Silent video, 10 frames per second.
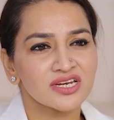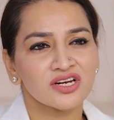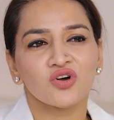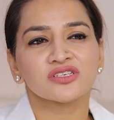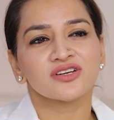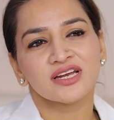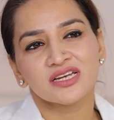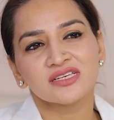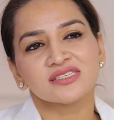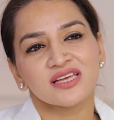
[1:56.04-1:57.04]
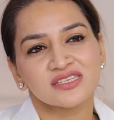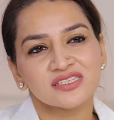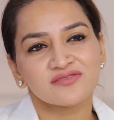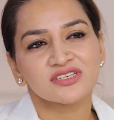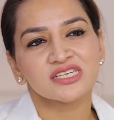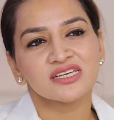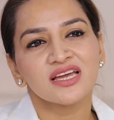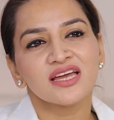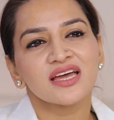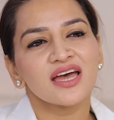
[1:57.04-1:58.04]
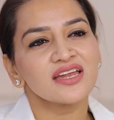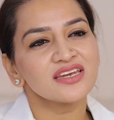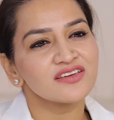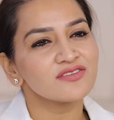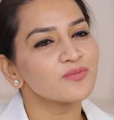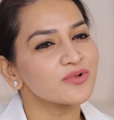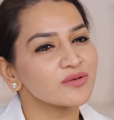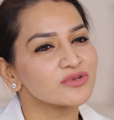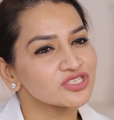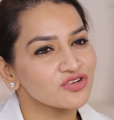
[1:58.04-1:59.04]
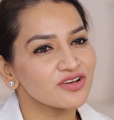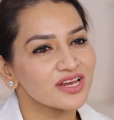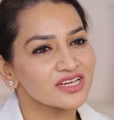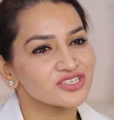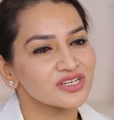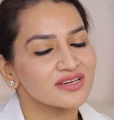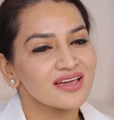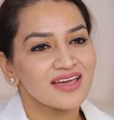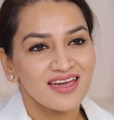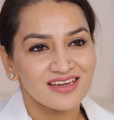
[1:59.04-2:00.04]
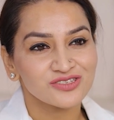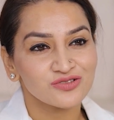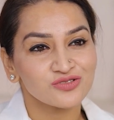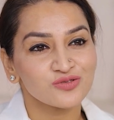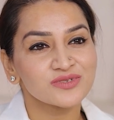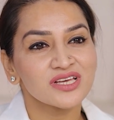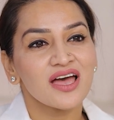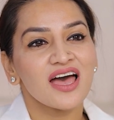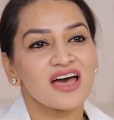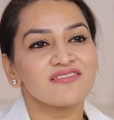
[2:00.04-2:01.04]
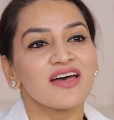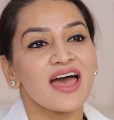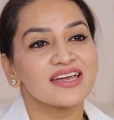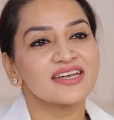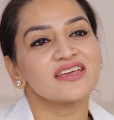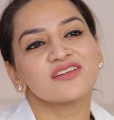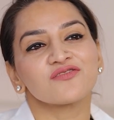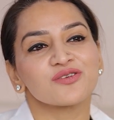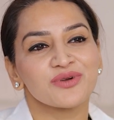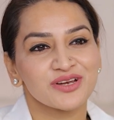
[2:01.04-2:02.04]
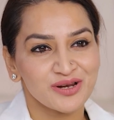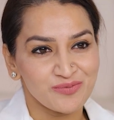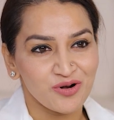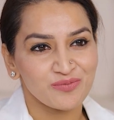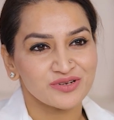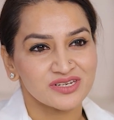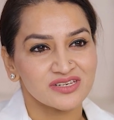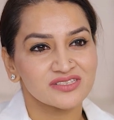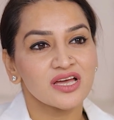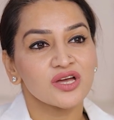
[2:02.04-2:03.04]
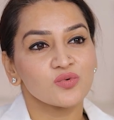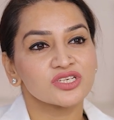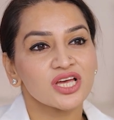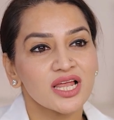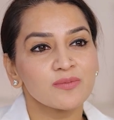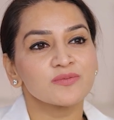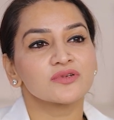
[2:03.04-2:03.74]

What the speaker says: can cause redness, sensitivity, and even premature aging. Exosomes have anti inflammatory properties which help